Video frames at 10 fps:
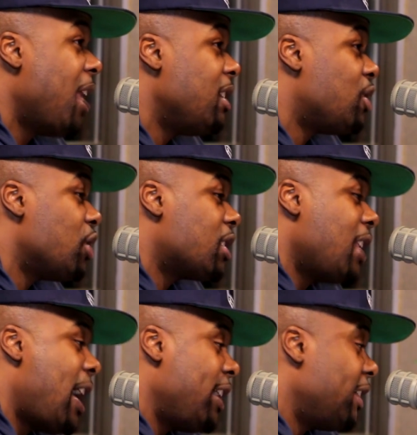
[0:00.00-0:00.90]
And it's just
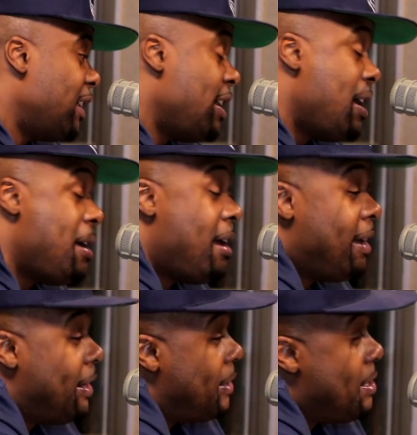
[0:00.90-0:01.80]
like,
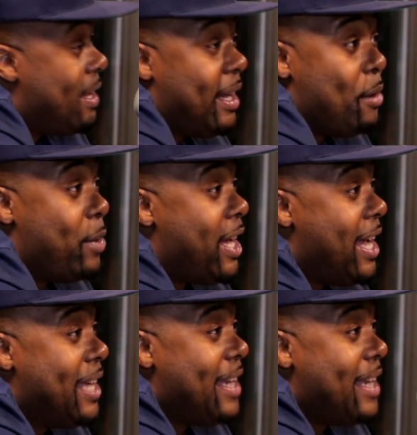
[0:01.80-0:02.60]
we here